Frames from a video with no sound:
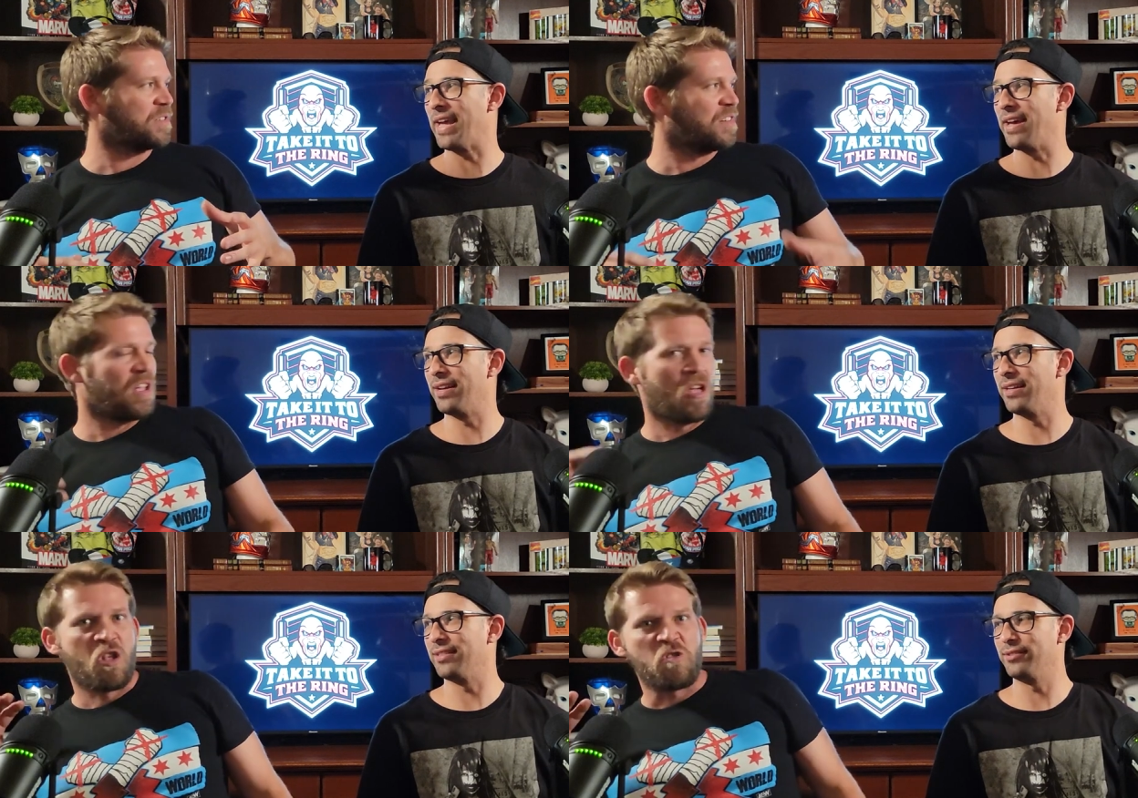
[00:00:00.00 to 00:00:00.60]

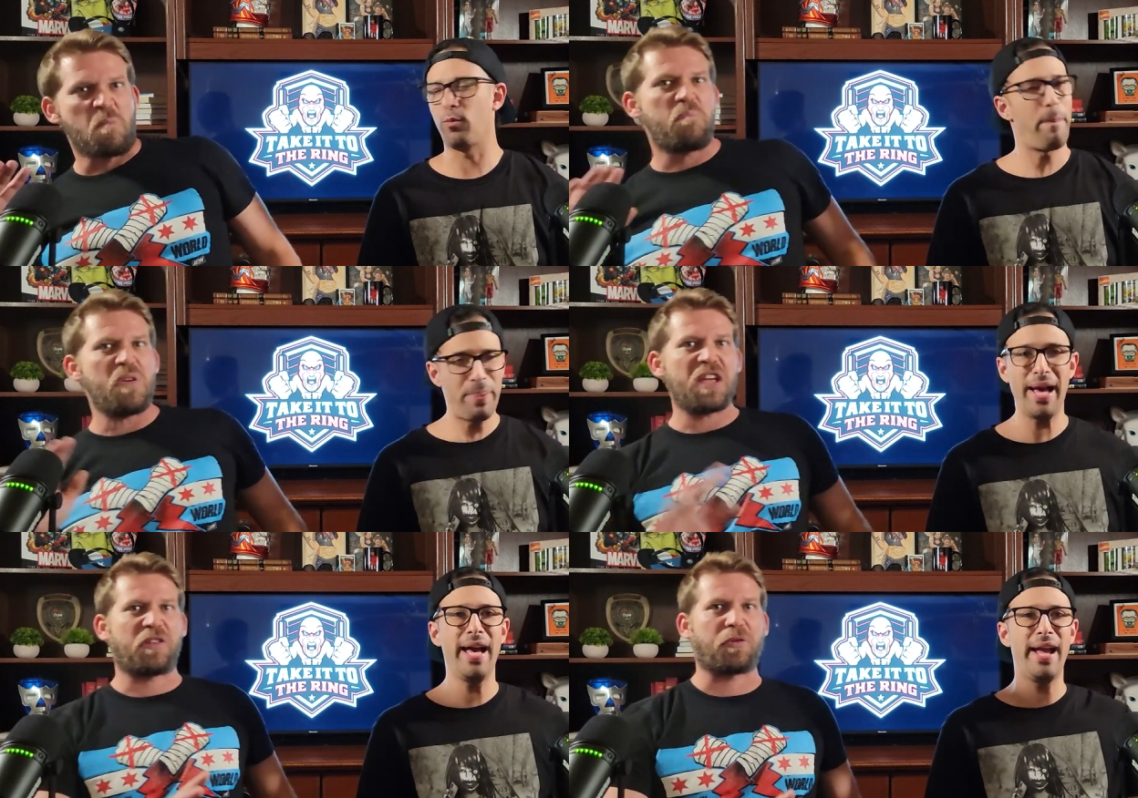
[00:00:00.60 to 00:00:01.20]
Speaker 1: Yeah. Big
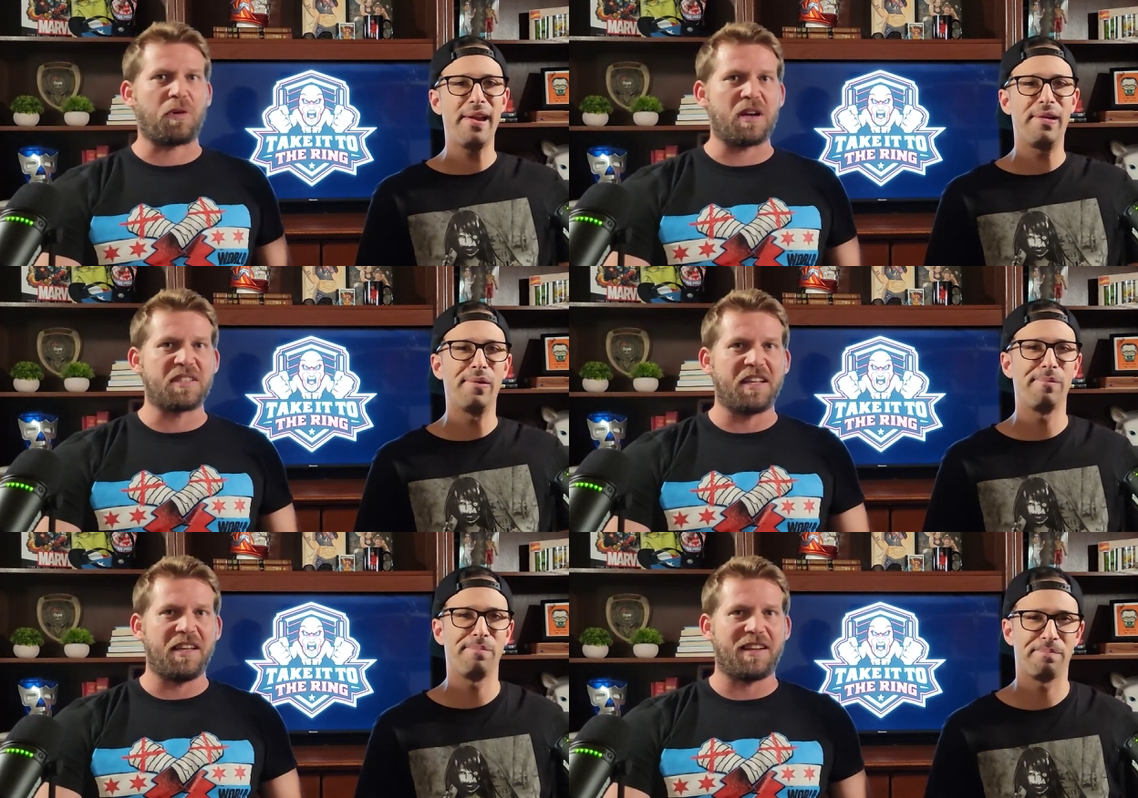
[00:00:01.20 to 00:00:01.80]
Bam.
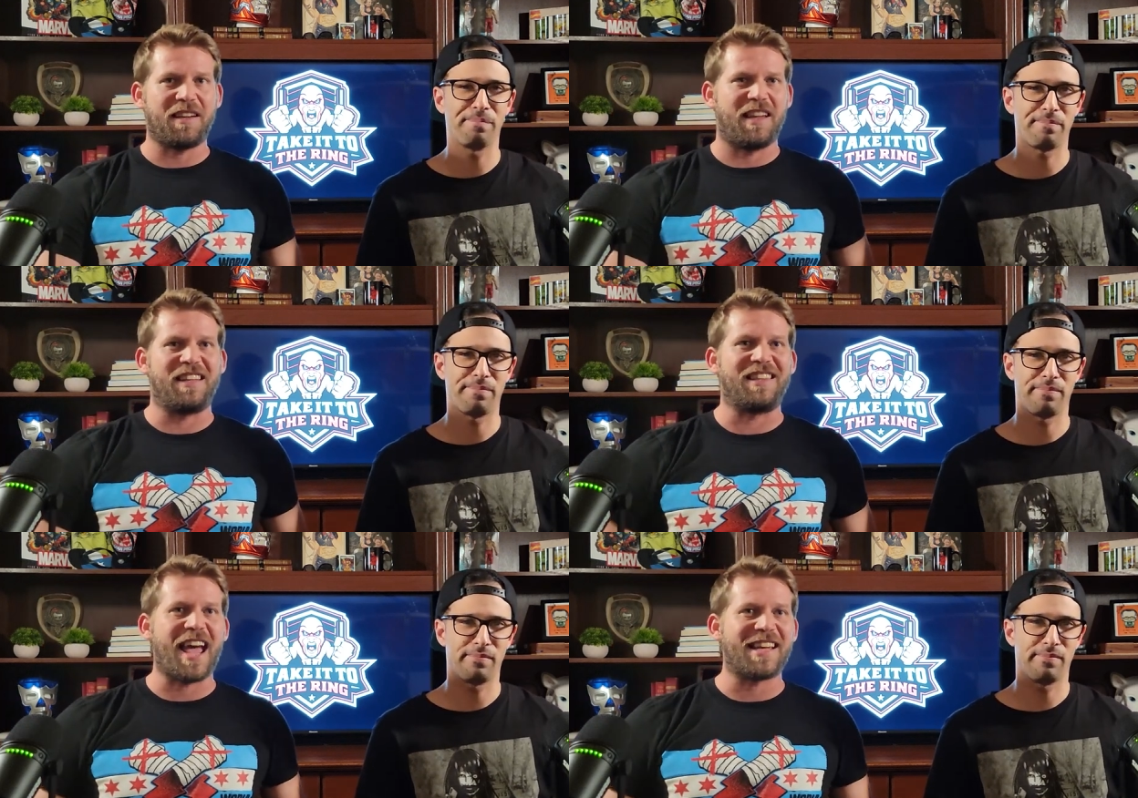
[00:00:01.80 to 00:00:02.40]
thrust kick. And the
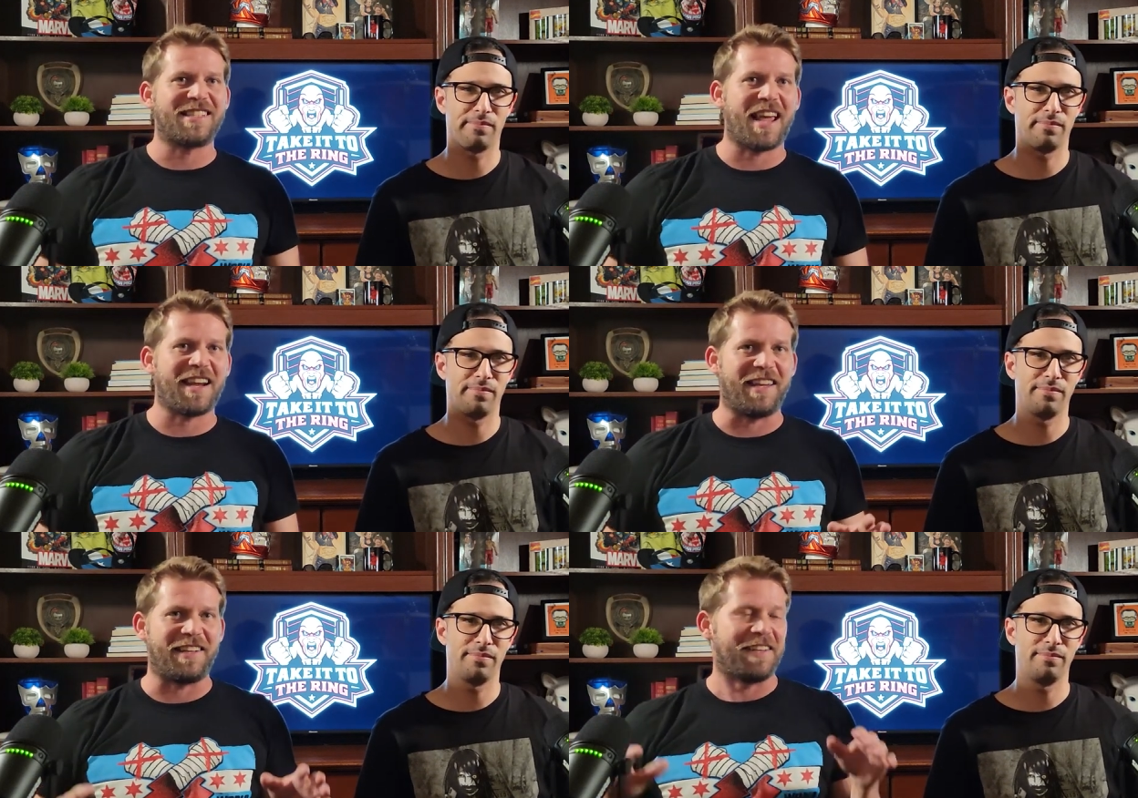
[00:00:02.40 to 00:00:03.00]
last
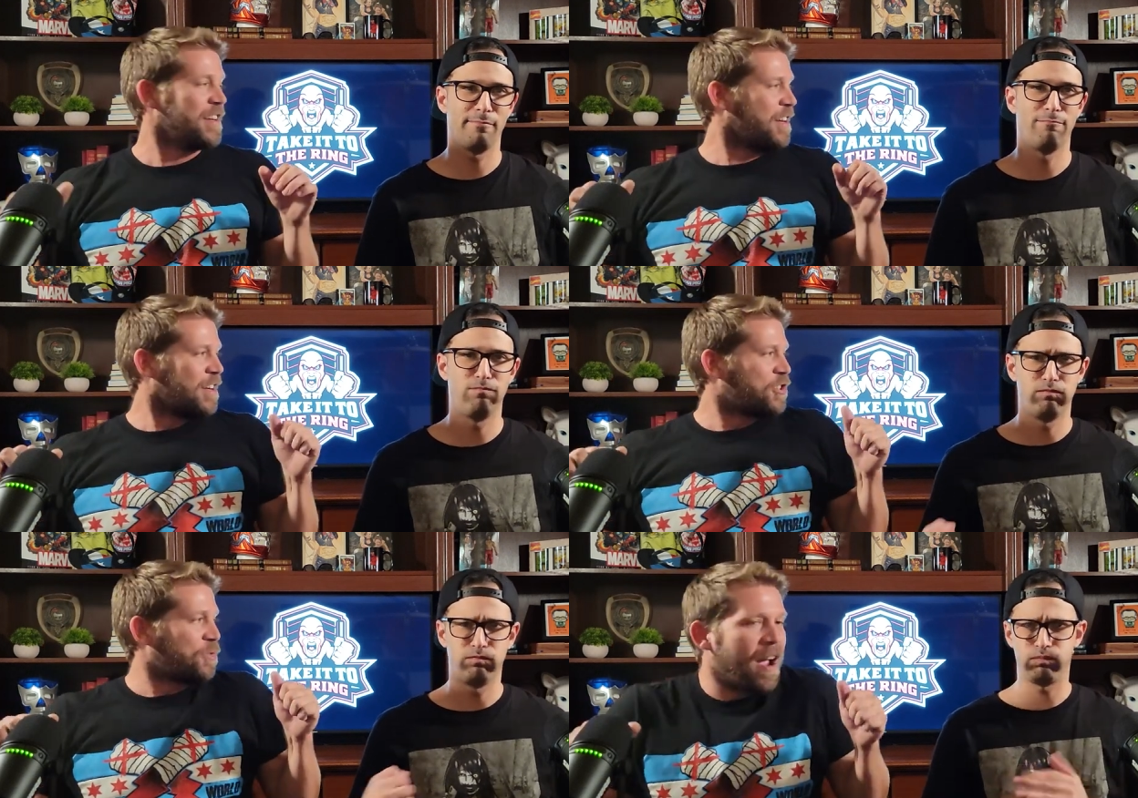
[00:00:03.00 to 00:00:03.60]
second,
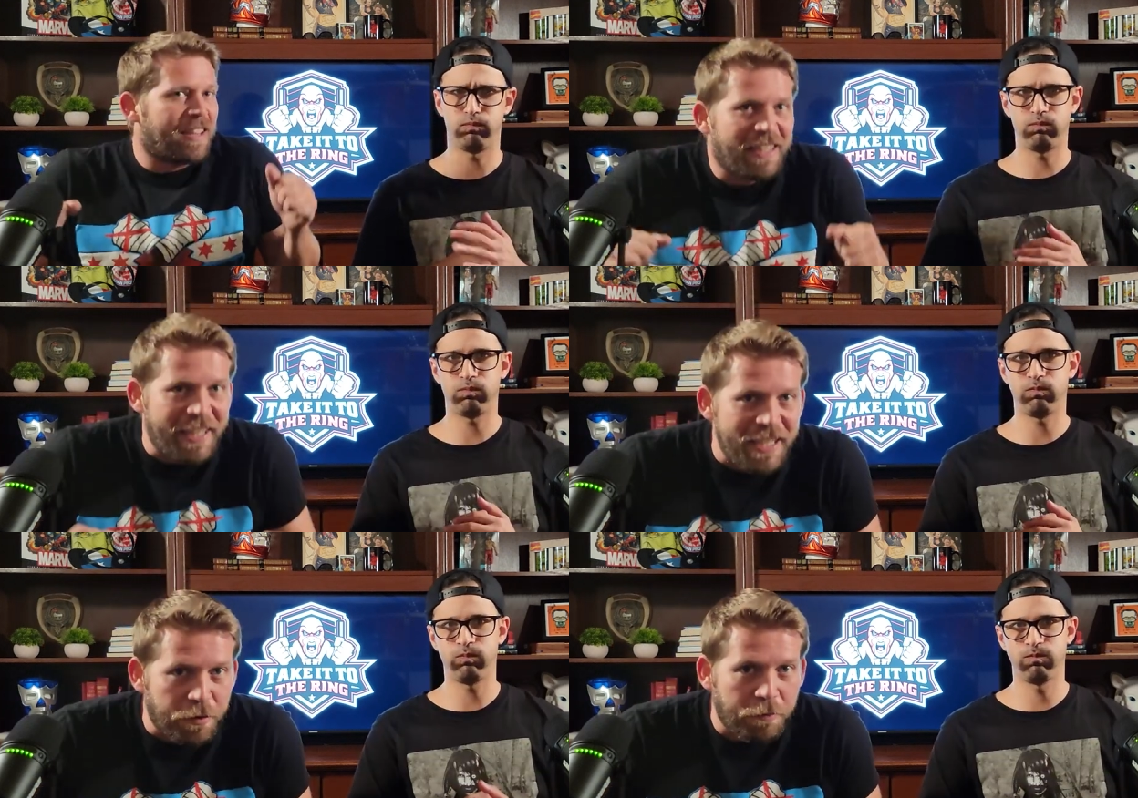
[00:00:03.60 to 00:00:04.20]
Shirai
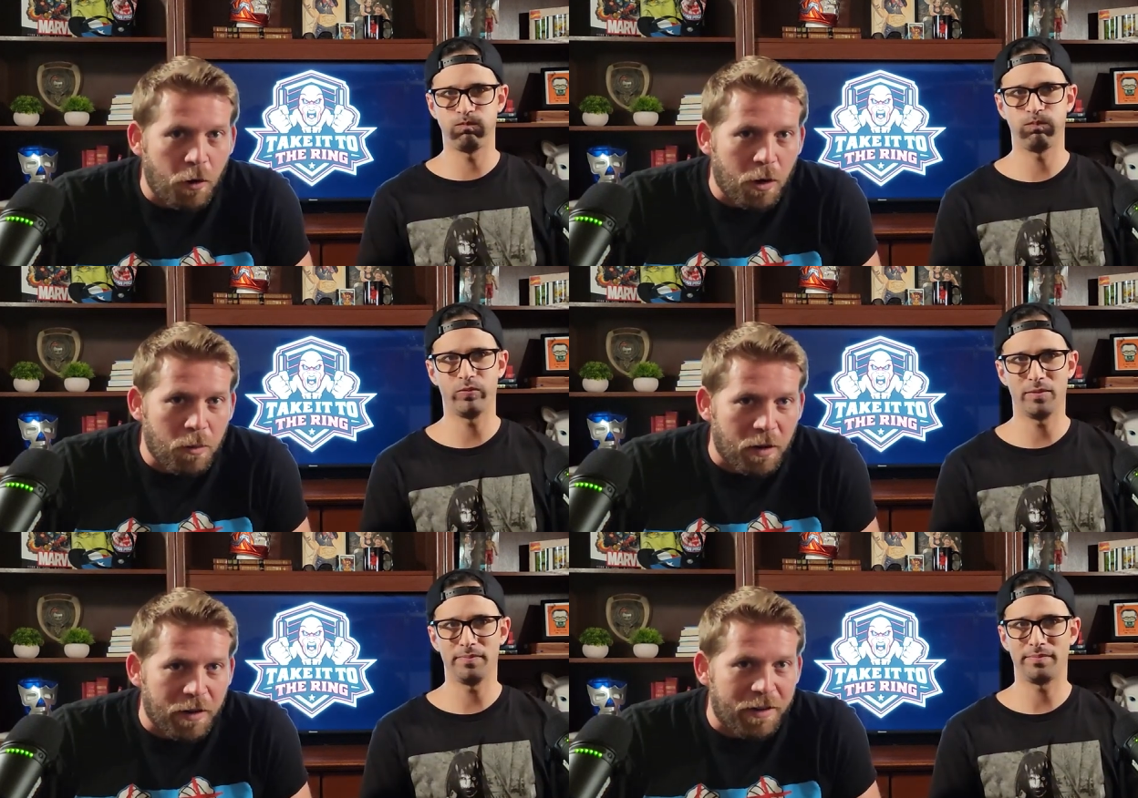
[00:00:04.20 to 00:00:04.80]
leans
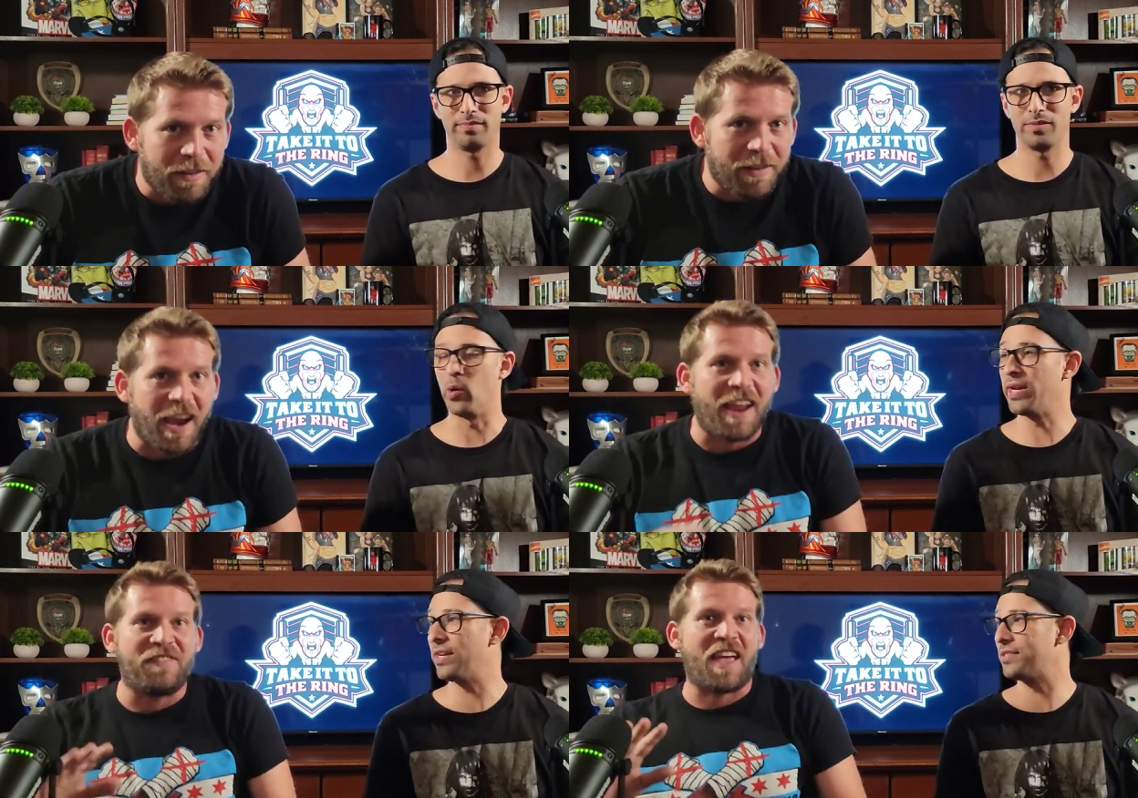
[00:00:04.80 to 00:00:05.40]
forward. Oh, and